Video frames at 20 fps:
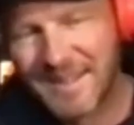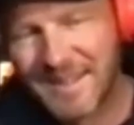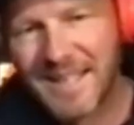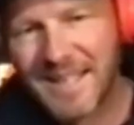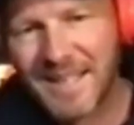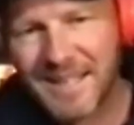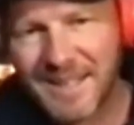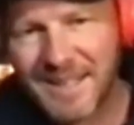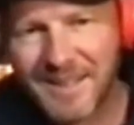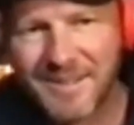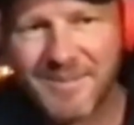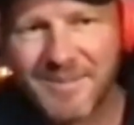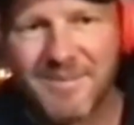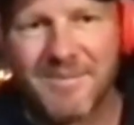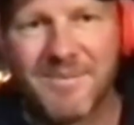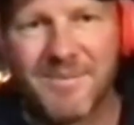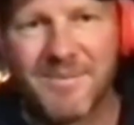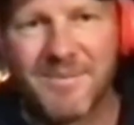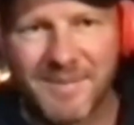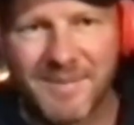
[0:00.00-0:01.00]
Thank you.
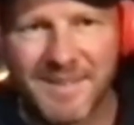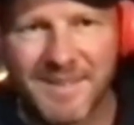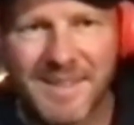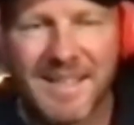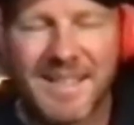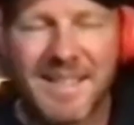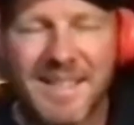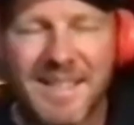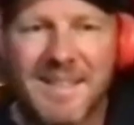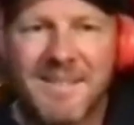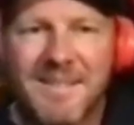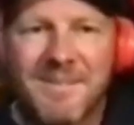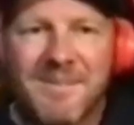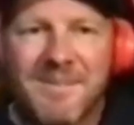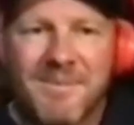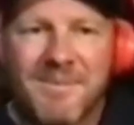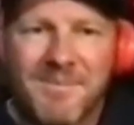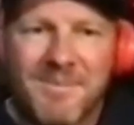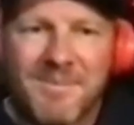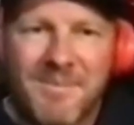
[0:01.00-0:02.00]
Thank you.
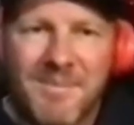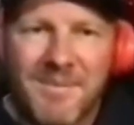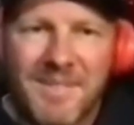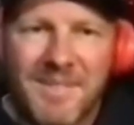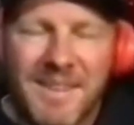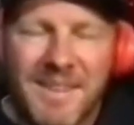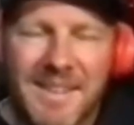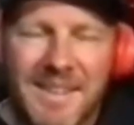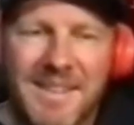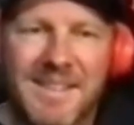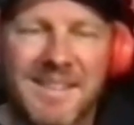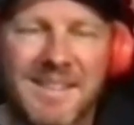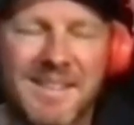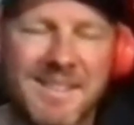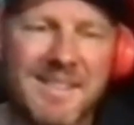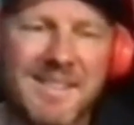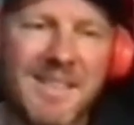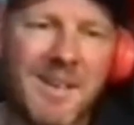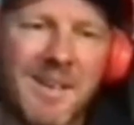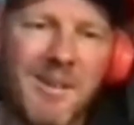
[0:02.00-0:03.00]

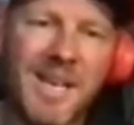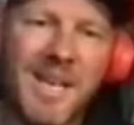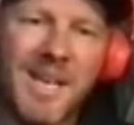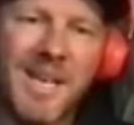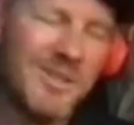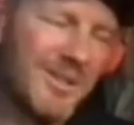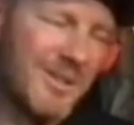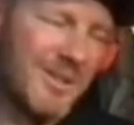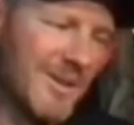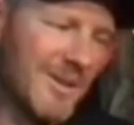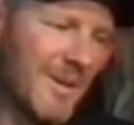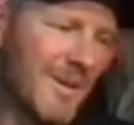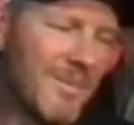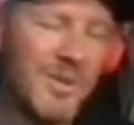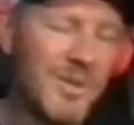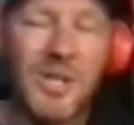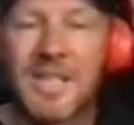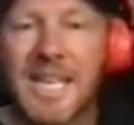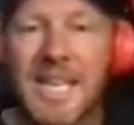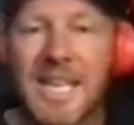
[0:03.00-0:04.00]
So I took
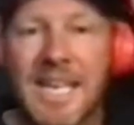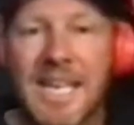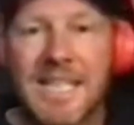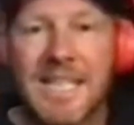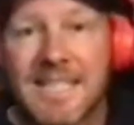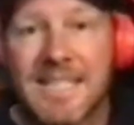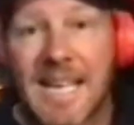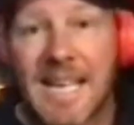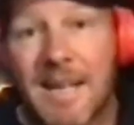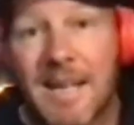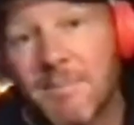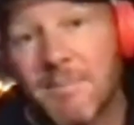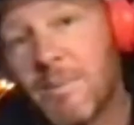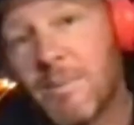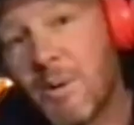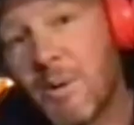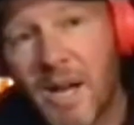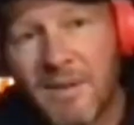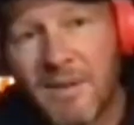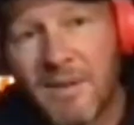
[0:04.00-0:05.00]
the kids and
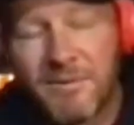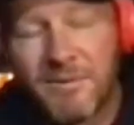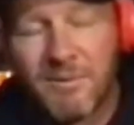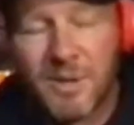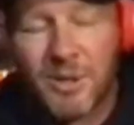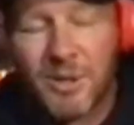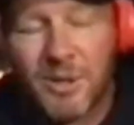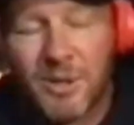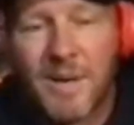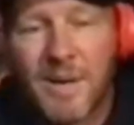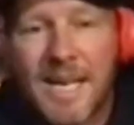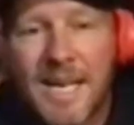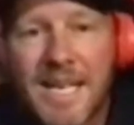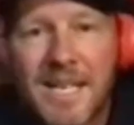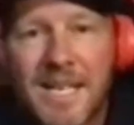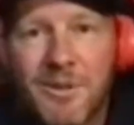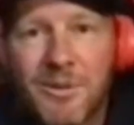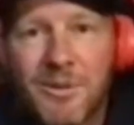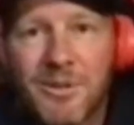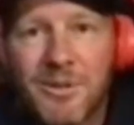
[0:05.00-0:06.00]
my wife. We all went
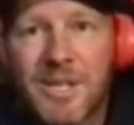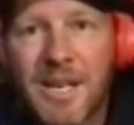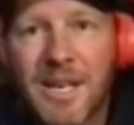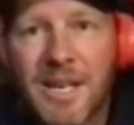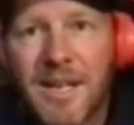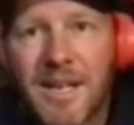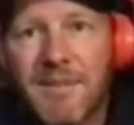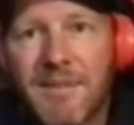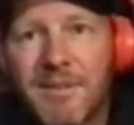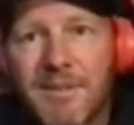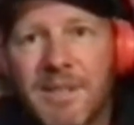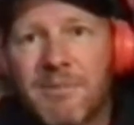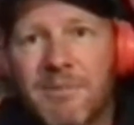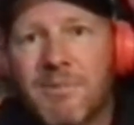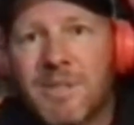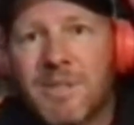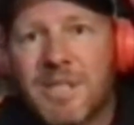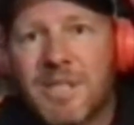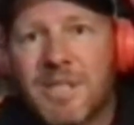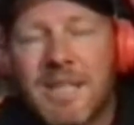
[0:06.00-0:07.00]
indoor skydiving,
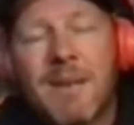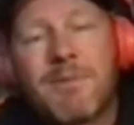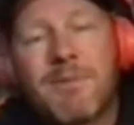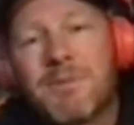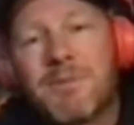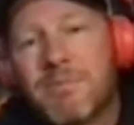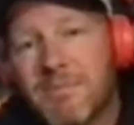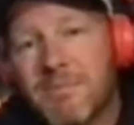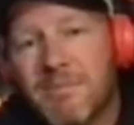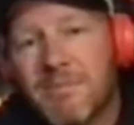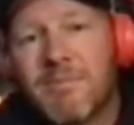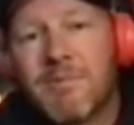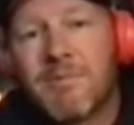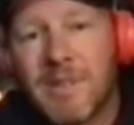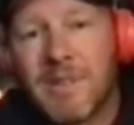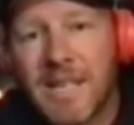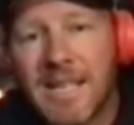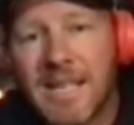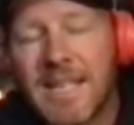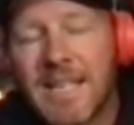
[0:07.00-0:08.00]
which that was fun.
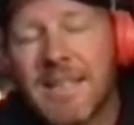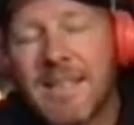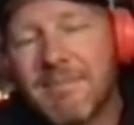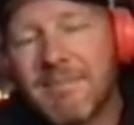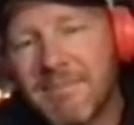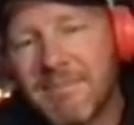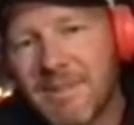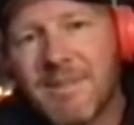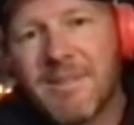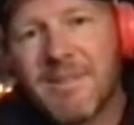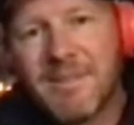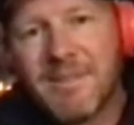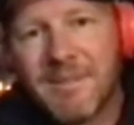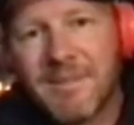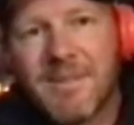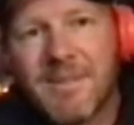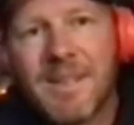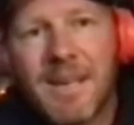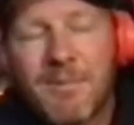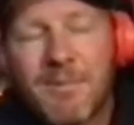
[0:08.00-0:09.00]
It
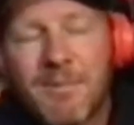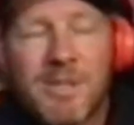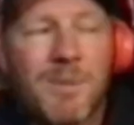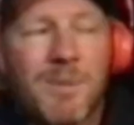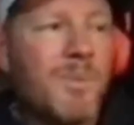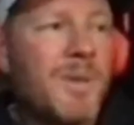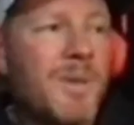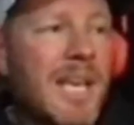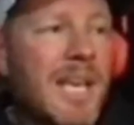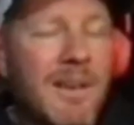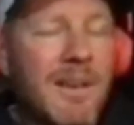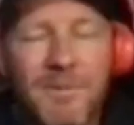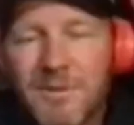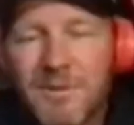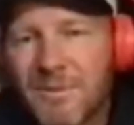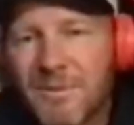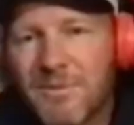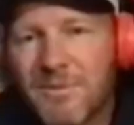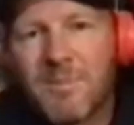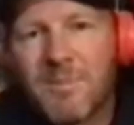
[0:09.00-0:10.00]
was a
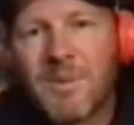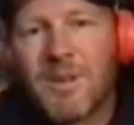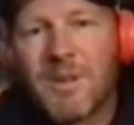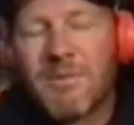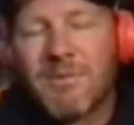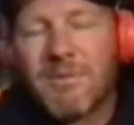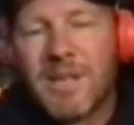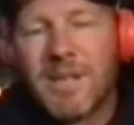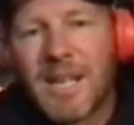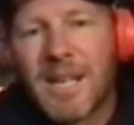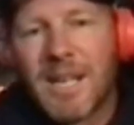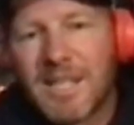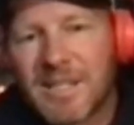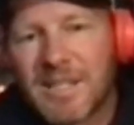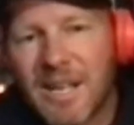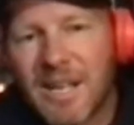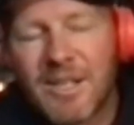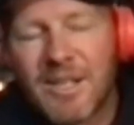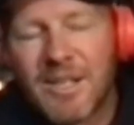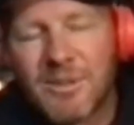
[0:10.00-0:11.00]
gift from a really nice
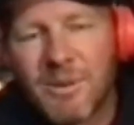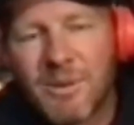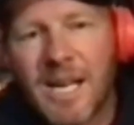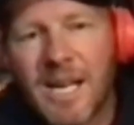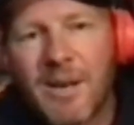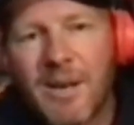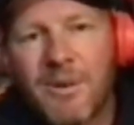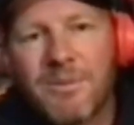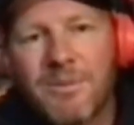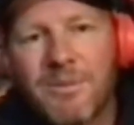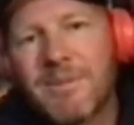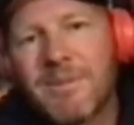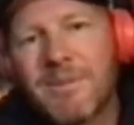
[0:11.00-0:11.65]
guy as well.